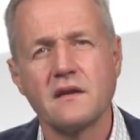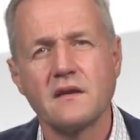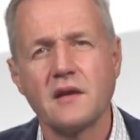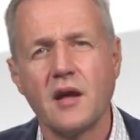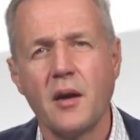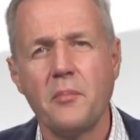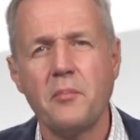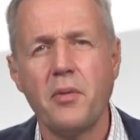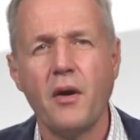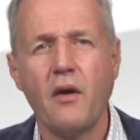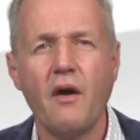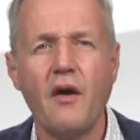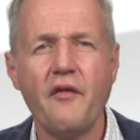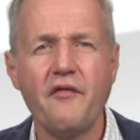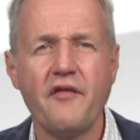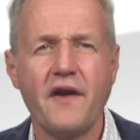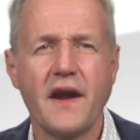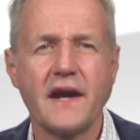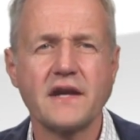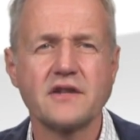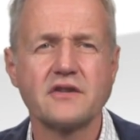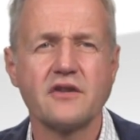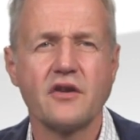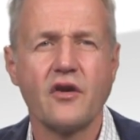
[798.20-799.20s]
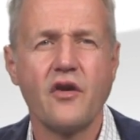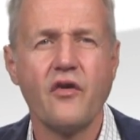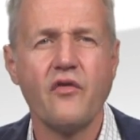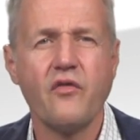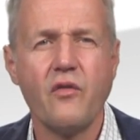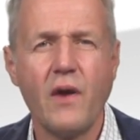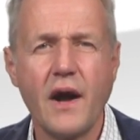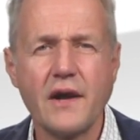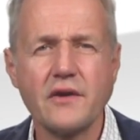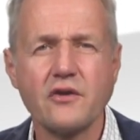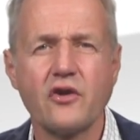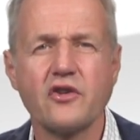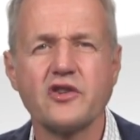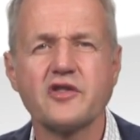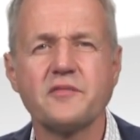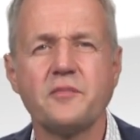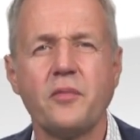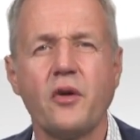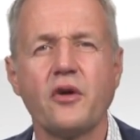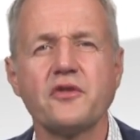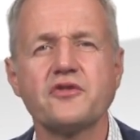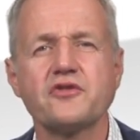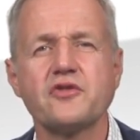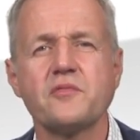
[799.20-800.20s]
A power factor of 1
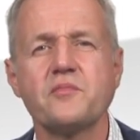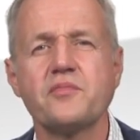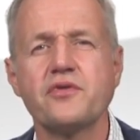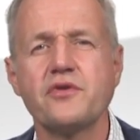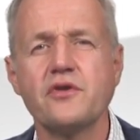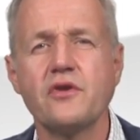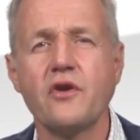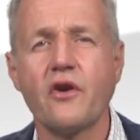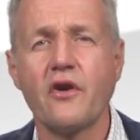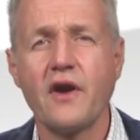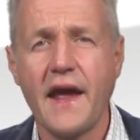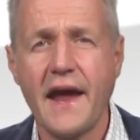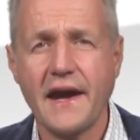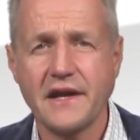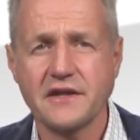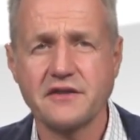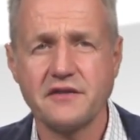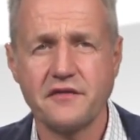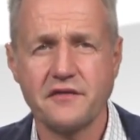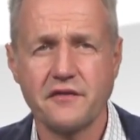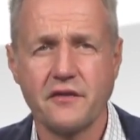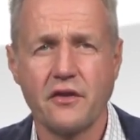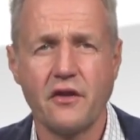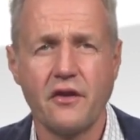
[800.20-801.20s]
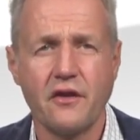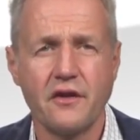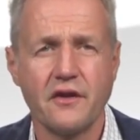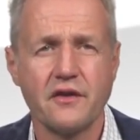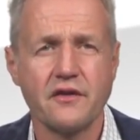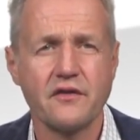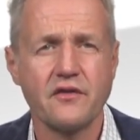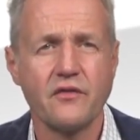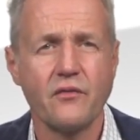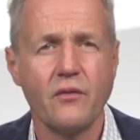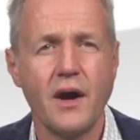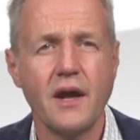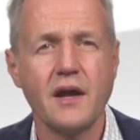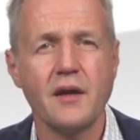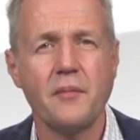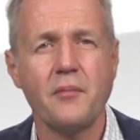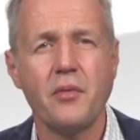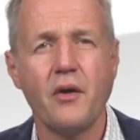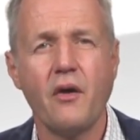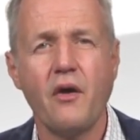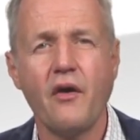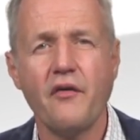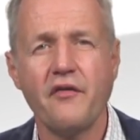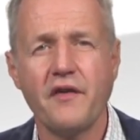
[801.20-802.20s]
corresponds to pure active current, while a
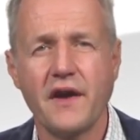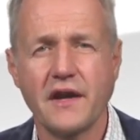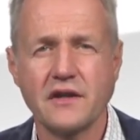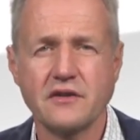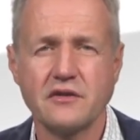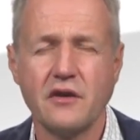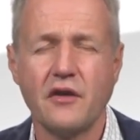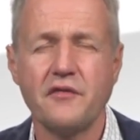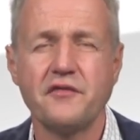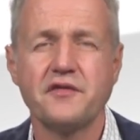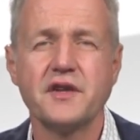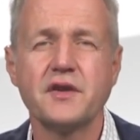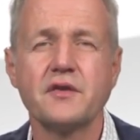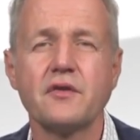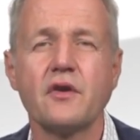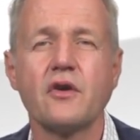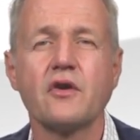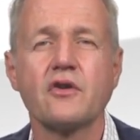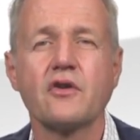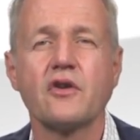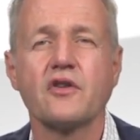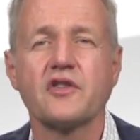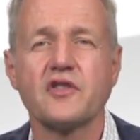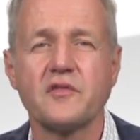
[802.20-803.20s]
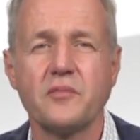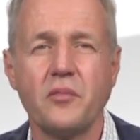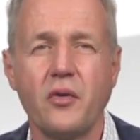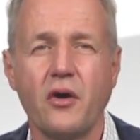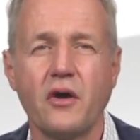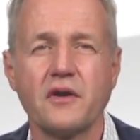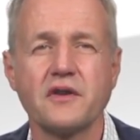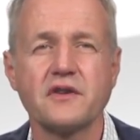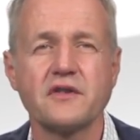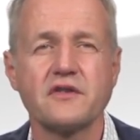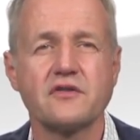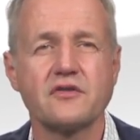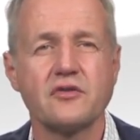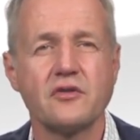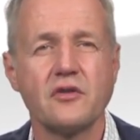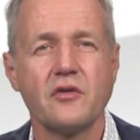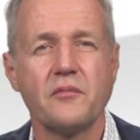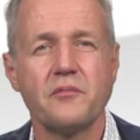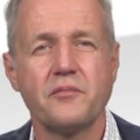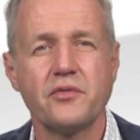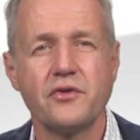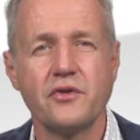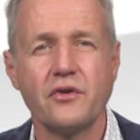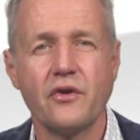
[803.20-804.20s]
power factor of 0 corresponds
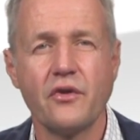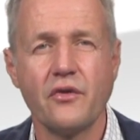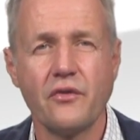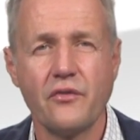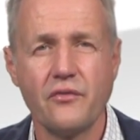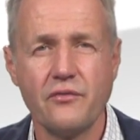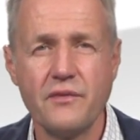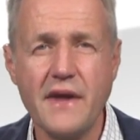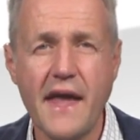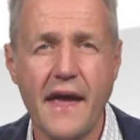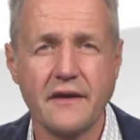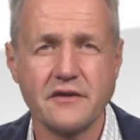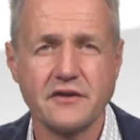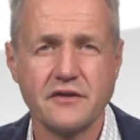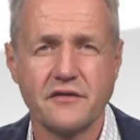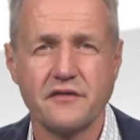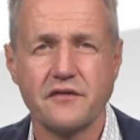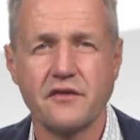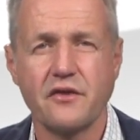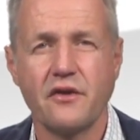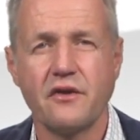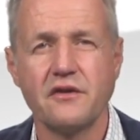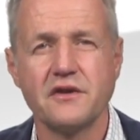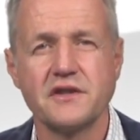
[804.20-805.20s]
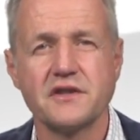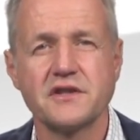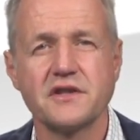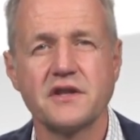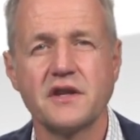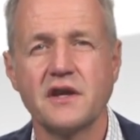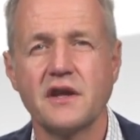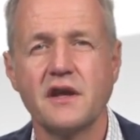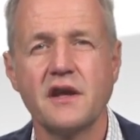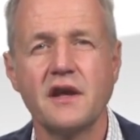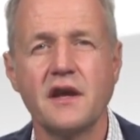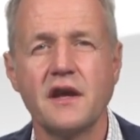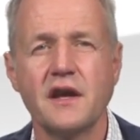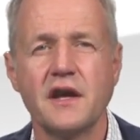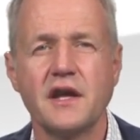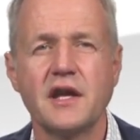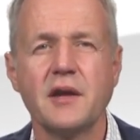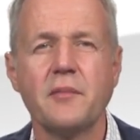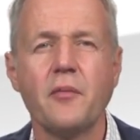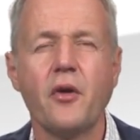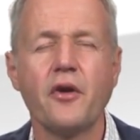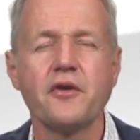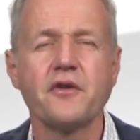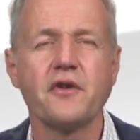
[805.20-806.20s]
to pure reactive current.
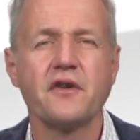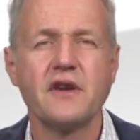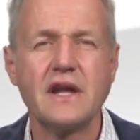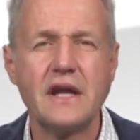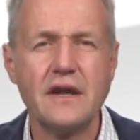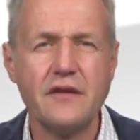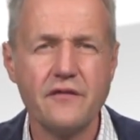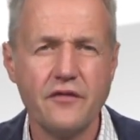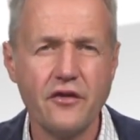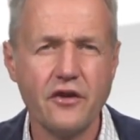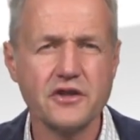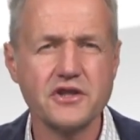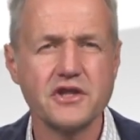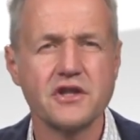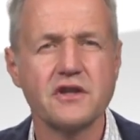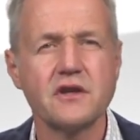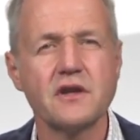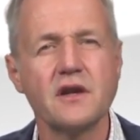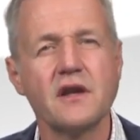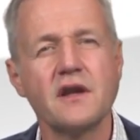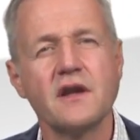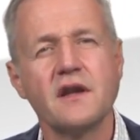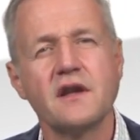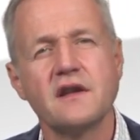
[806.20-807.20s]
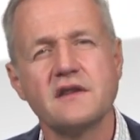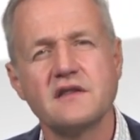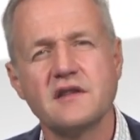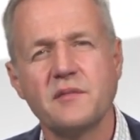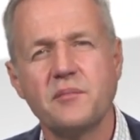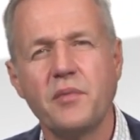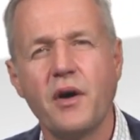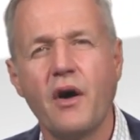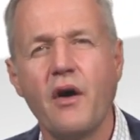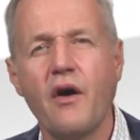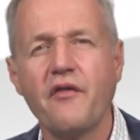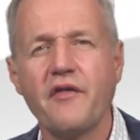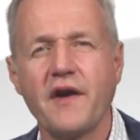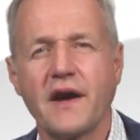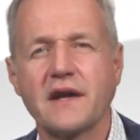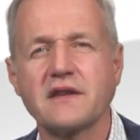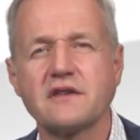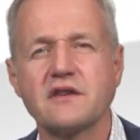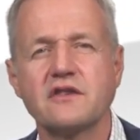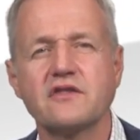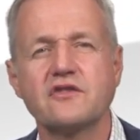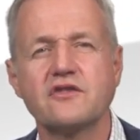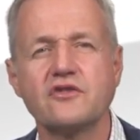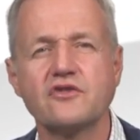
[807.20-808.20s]
In a modern inverter, the power
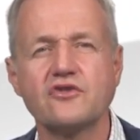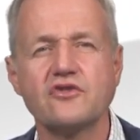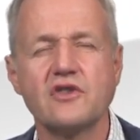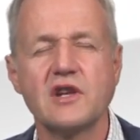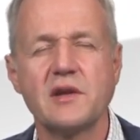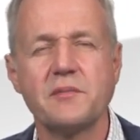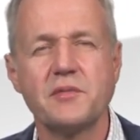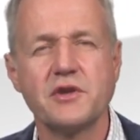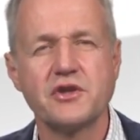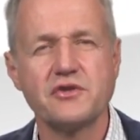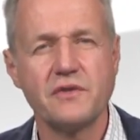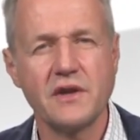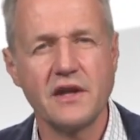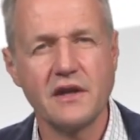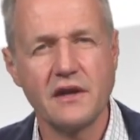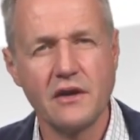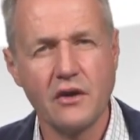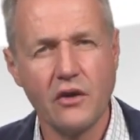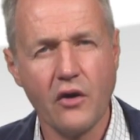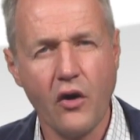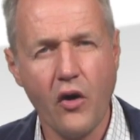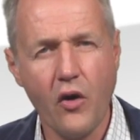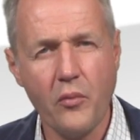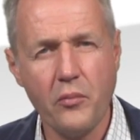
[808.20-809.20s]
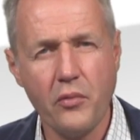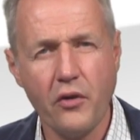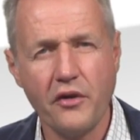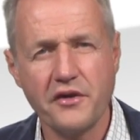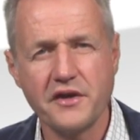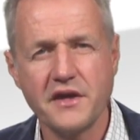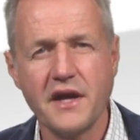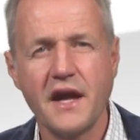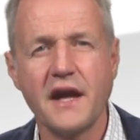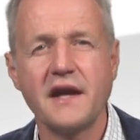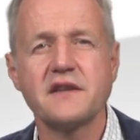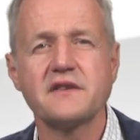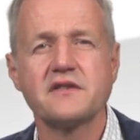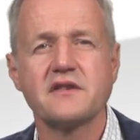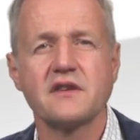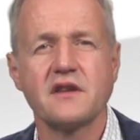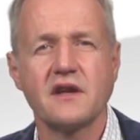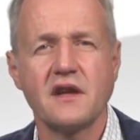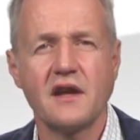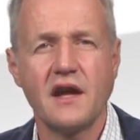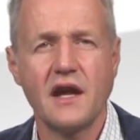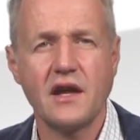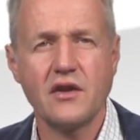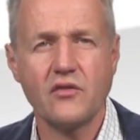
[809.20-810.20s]
factor is usually between 0.8
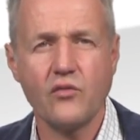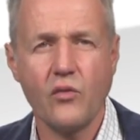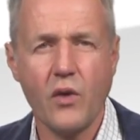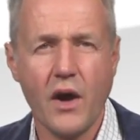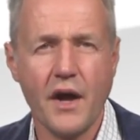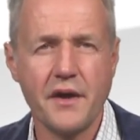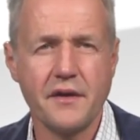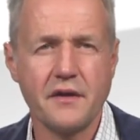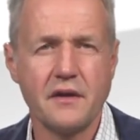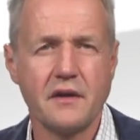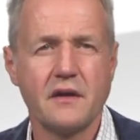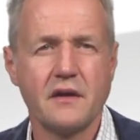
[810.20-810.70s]
and 1.